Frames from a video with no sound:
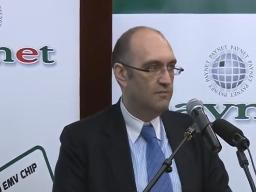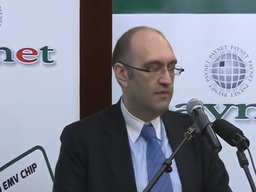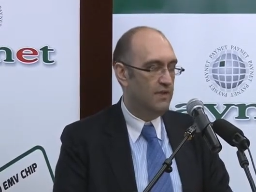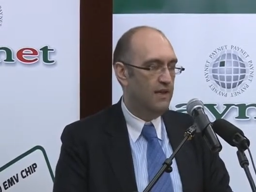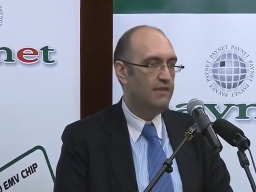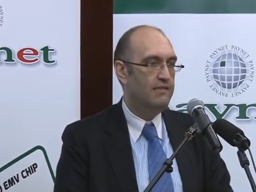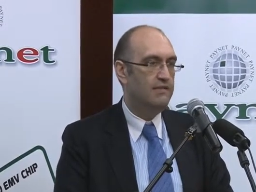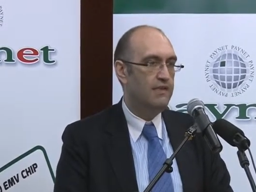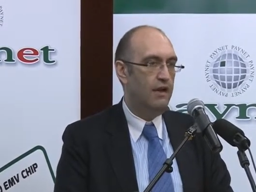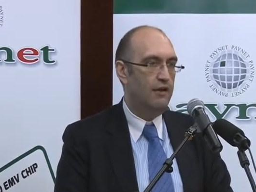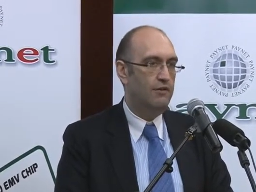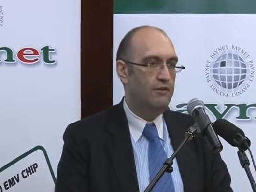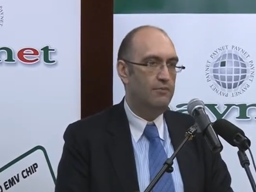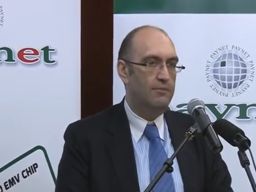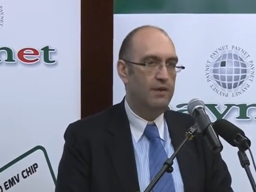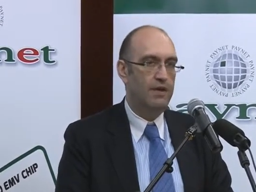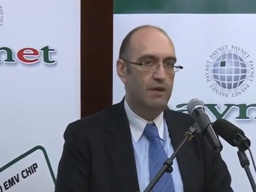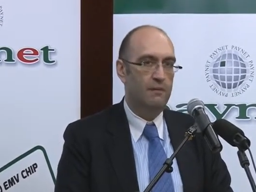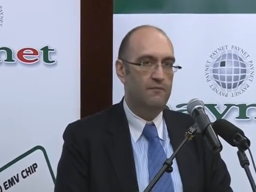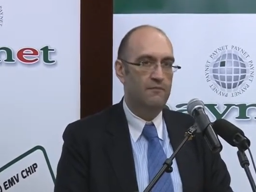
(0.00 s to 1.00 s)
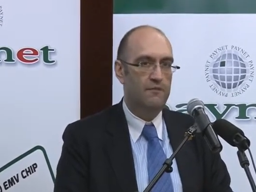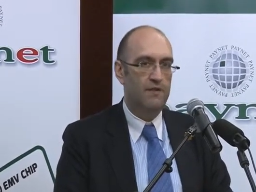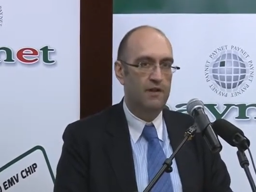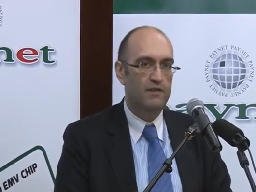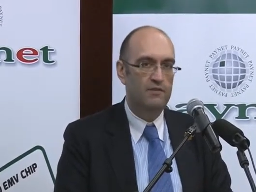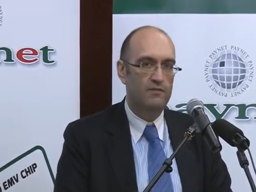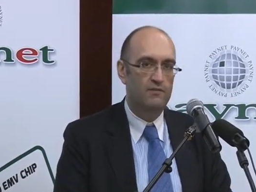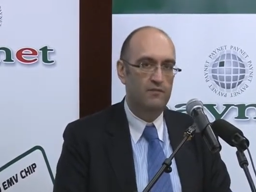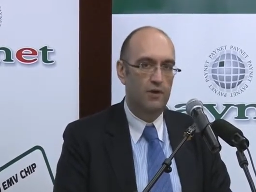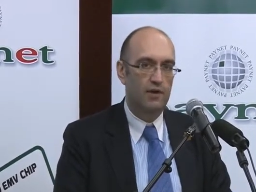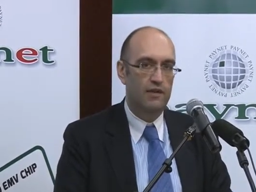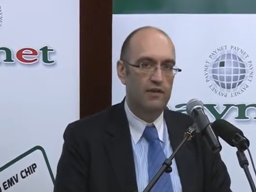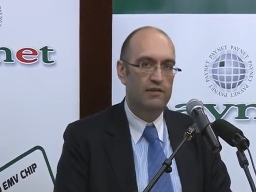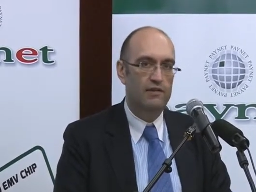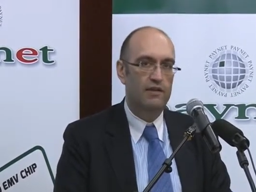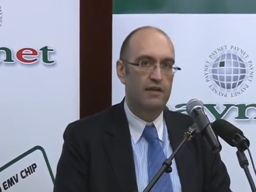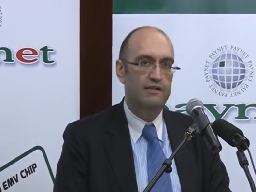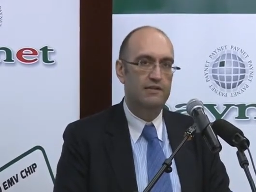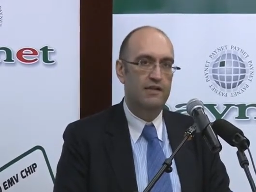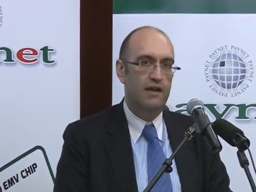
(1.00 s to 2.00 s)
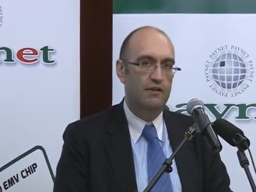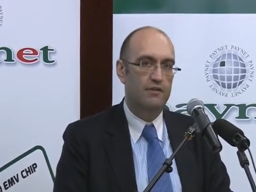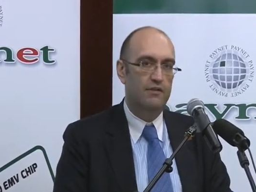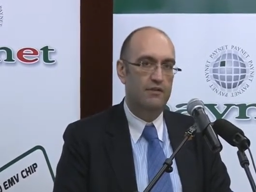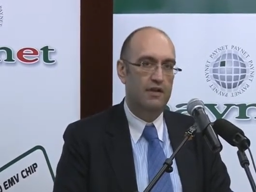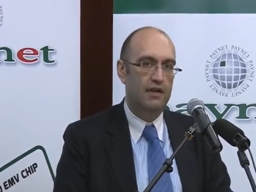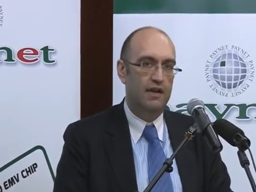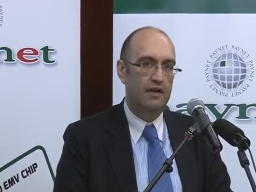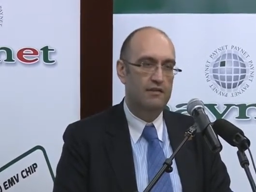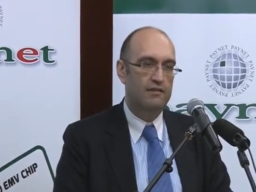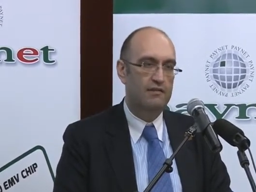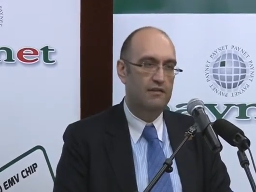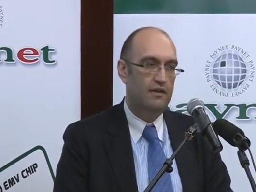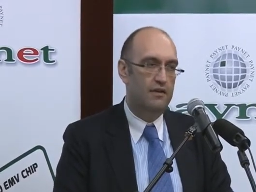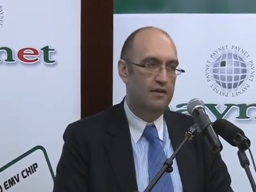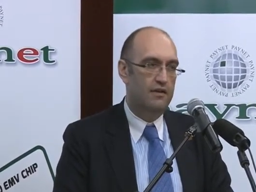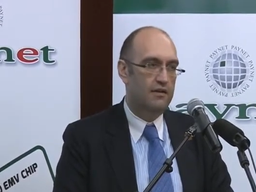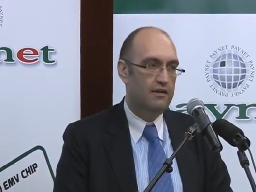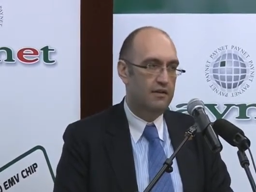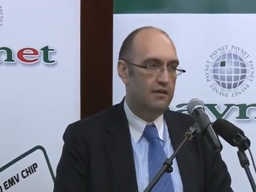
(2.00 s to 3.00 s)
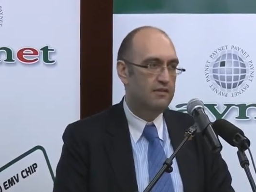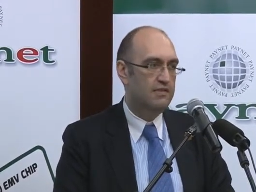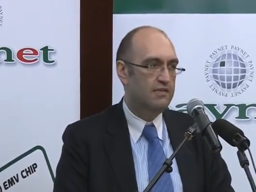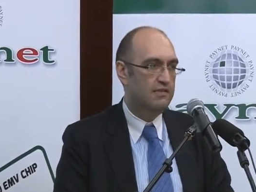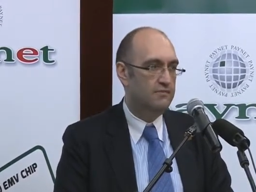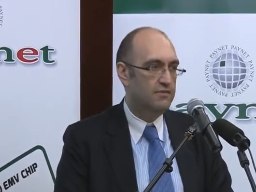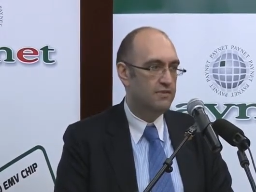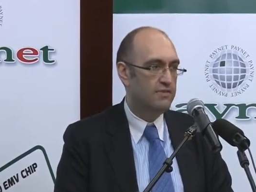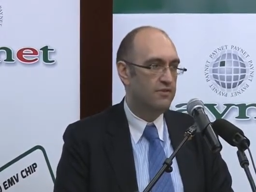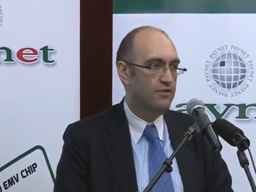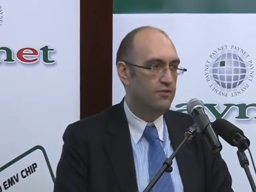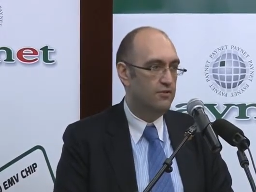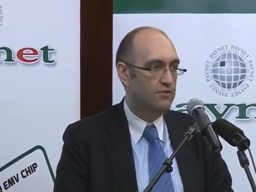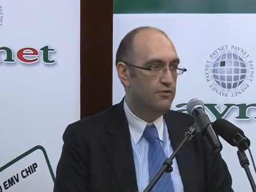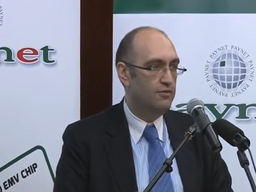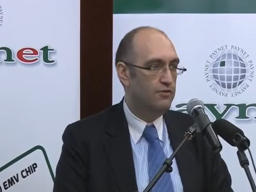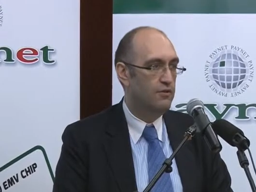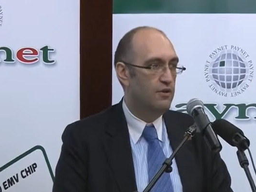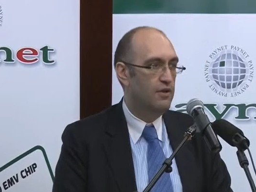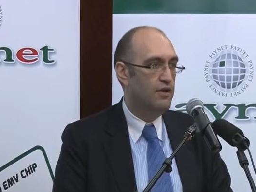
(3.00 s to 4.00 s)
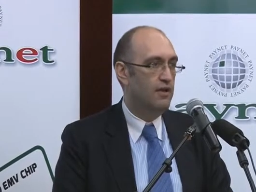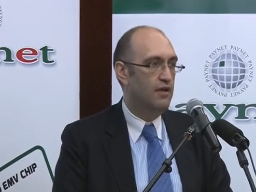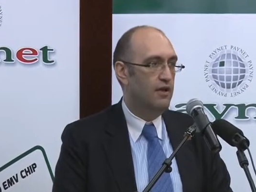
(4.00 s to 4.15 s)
That's how you become front of wallet. That's how you get customers to do